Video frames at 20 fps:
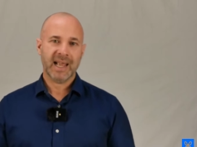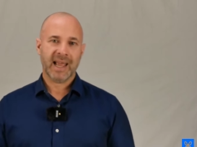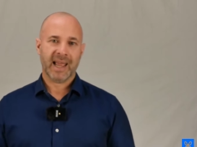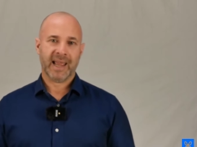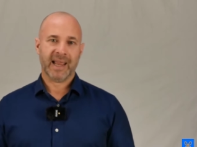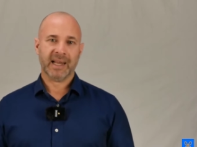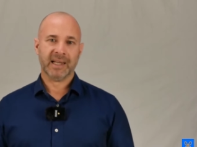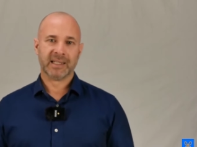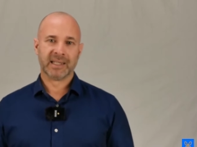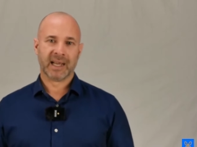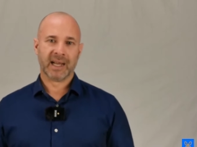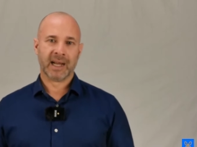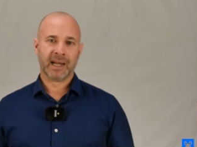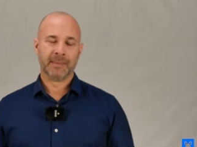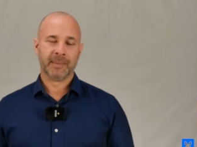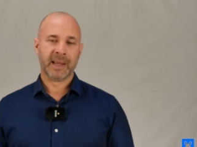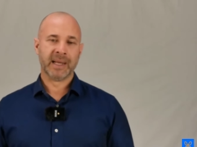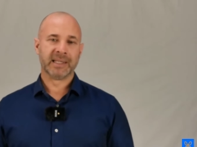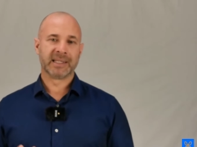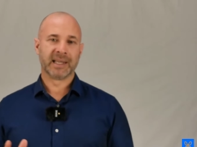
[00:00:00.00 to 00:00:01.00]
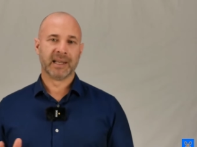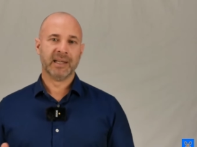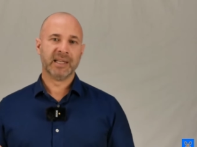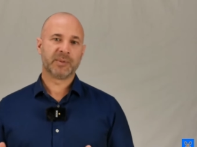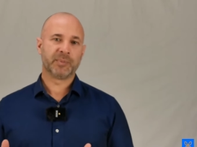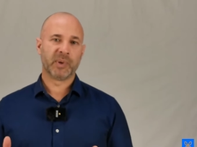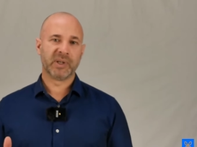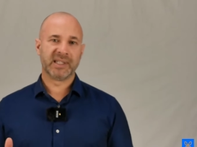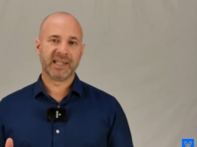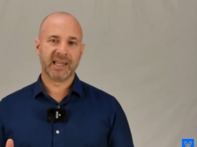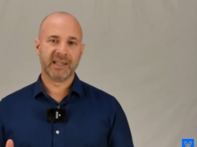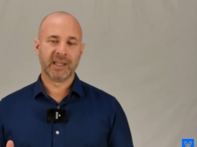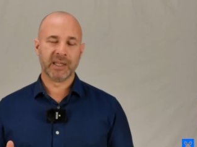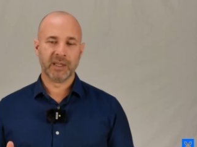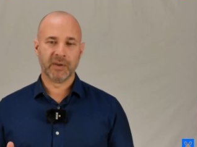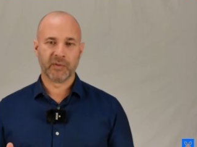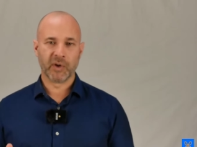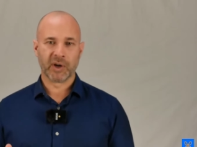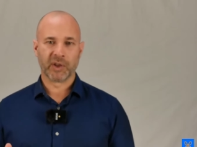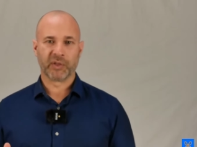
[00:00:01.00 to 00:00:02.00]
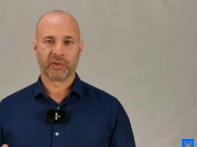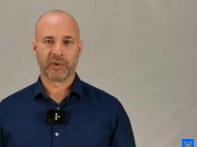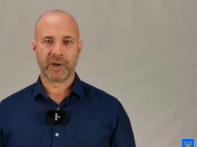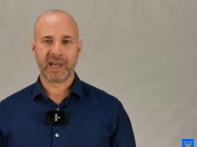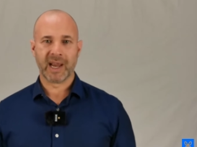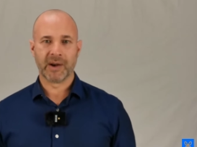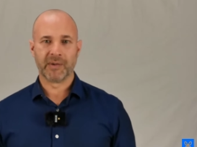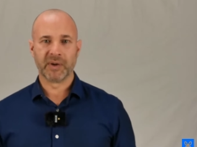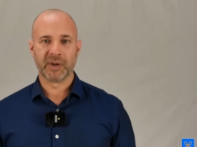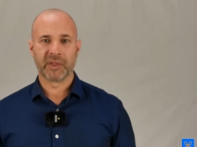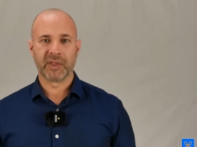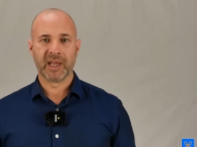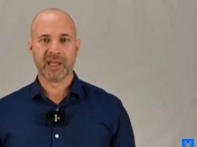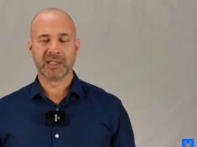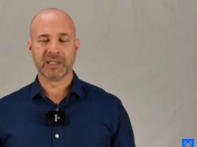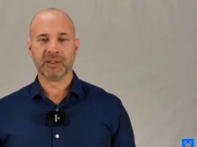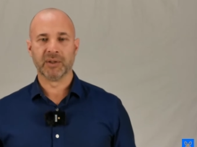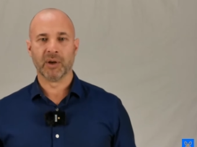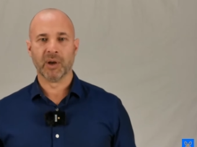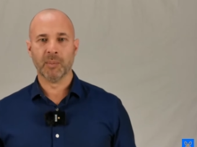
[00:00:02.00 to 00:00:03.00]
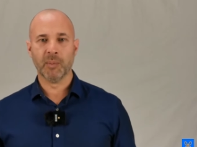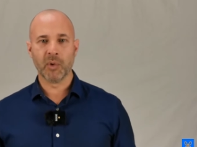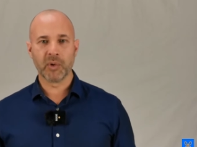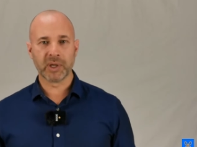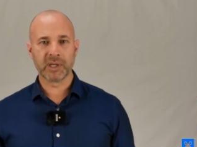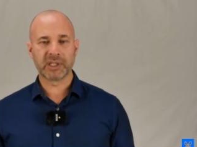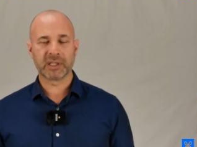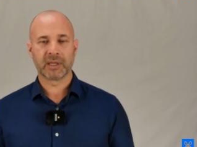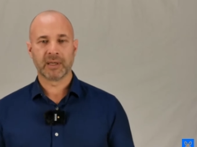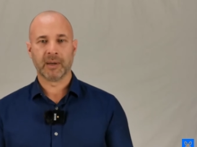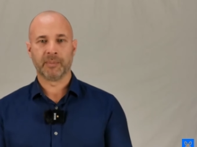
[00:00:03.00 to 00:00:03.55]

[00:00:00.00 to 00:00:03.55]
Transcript: And so let's pretend that you've got a $300,000 mortgage,